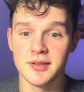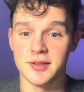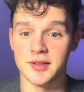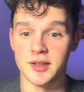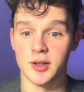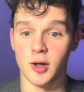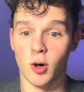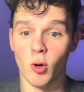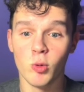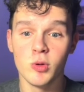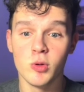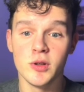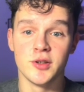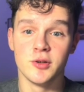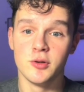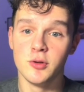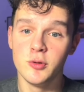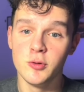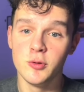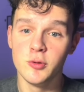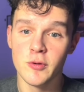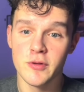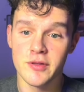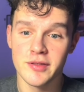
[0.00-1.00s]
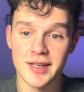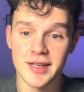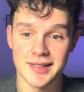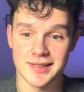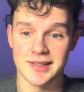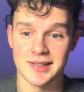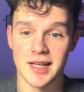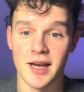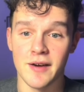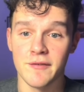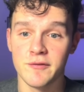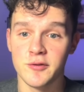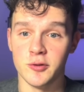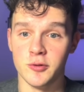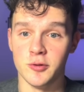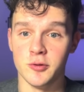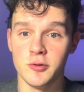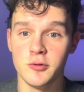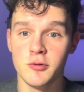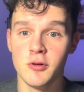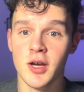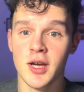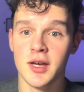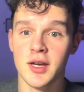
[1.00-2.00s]
the only two things left to
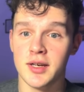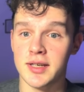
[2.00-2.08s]
do